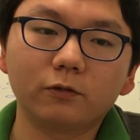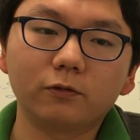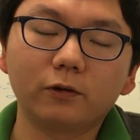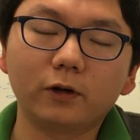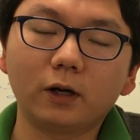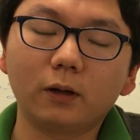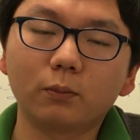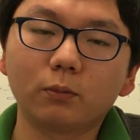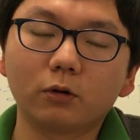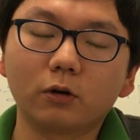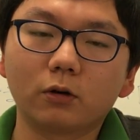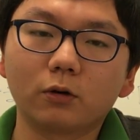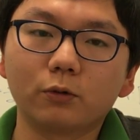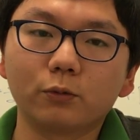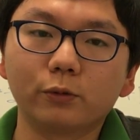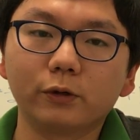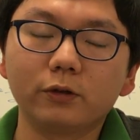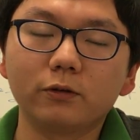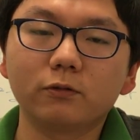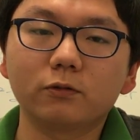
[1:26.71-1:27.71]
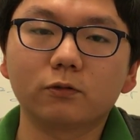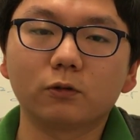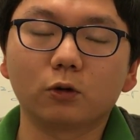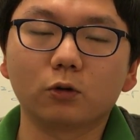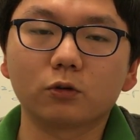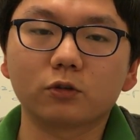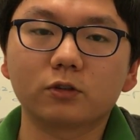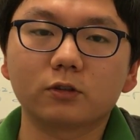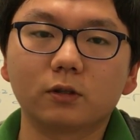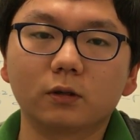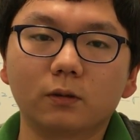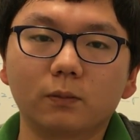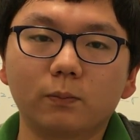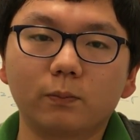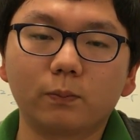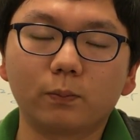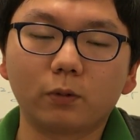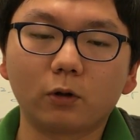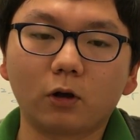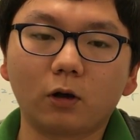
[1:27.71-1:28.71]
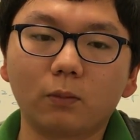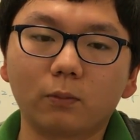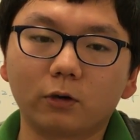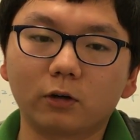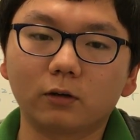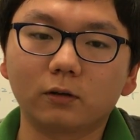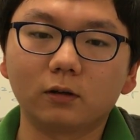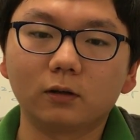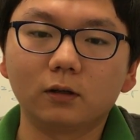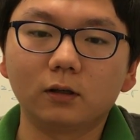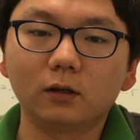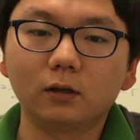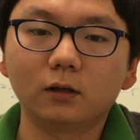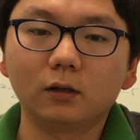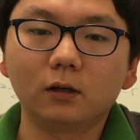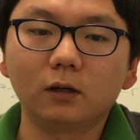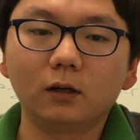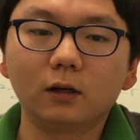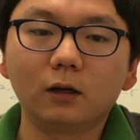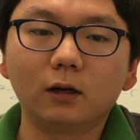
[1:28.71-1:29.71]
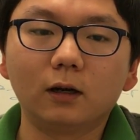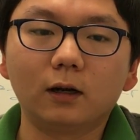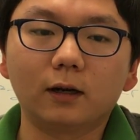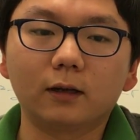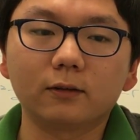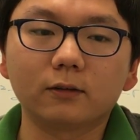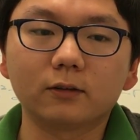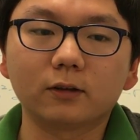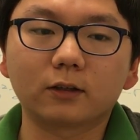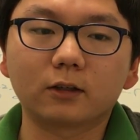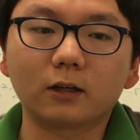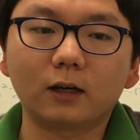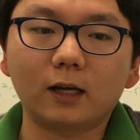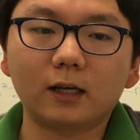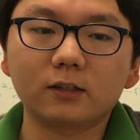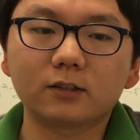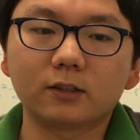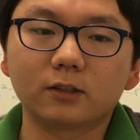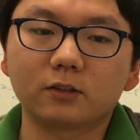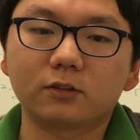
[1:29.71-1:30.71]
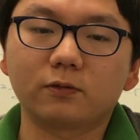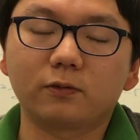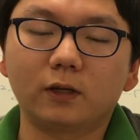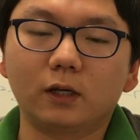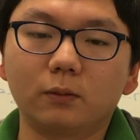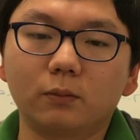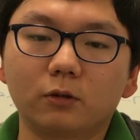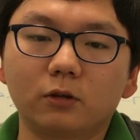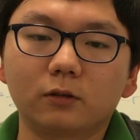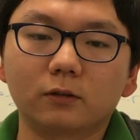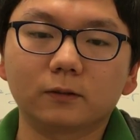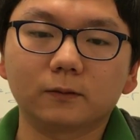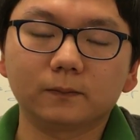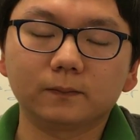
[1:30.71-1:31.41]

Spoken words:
fiber reinforced polymer and the glasses fiber.